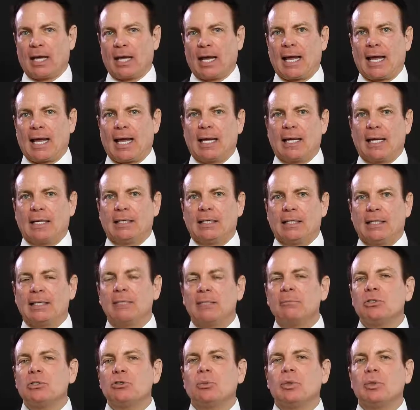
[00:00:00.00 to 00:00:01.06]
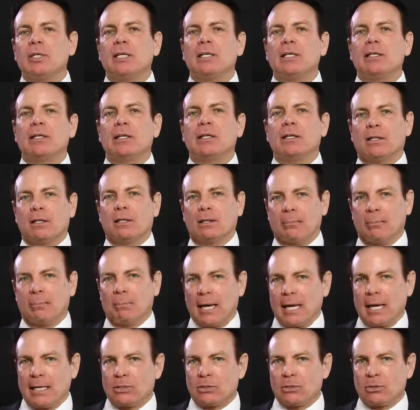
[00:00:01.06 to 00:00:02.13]
and in between the
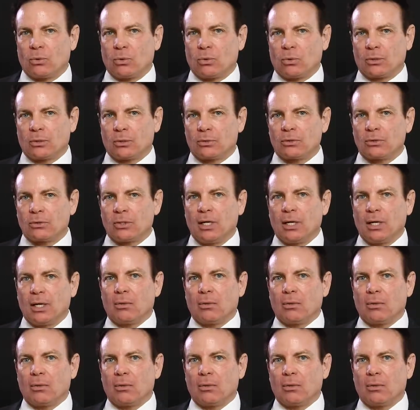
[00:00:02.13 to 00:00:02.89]
main doors,